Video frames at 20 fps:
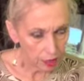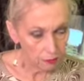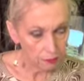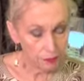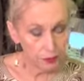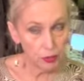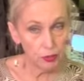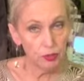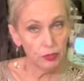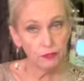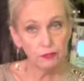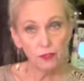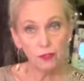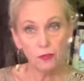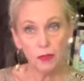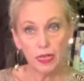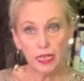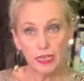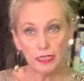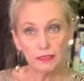Beautiful
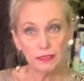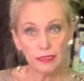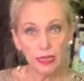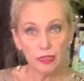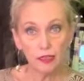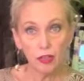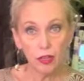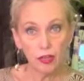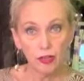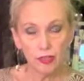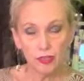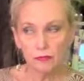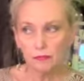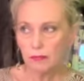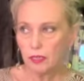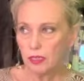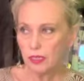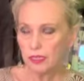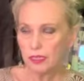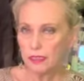by Estee Lauder.
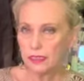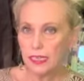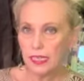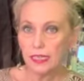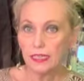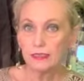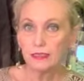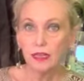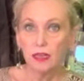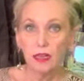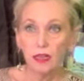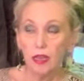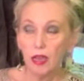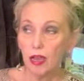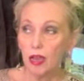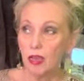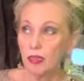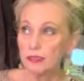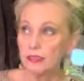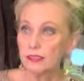Again,
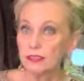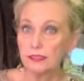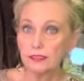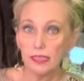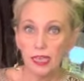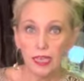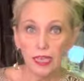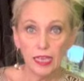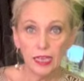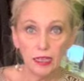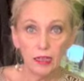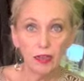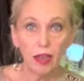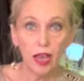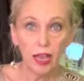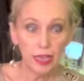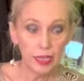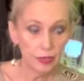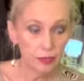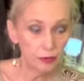
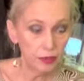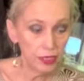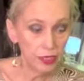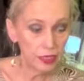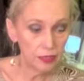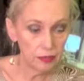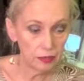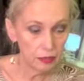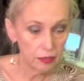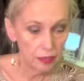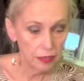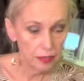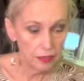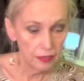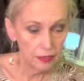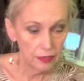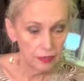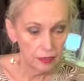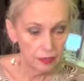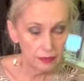I agree.
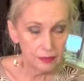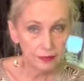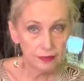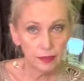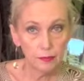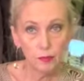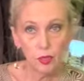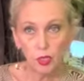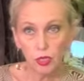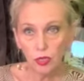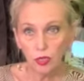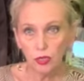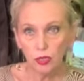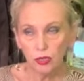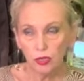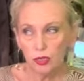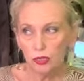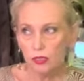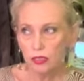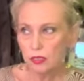
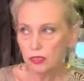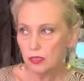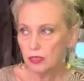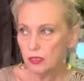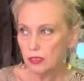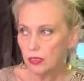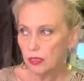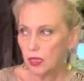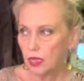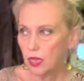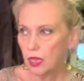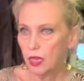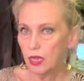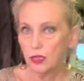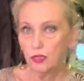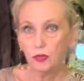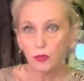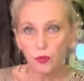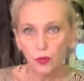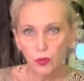Similar
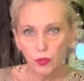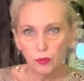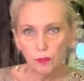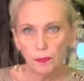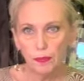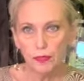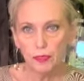group.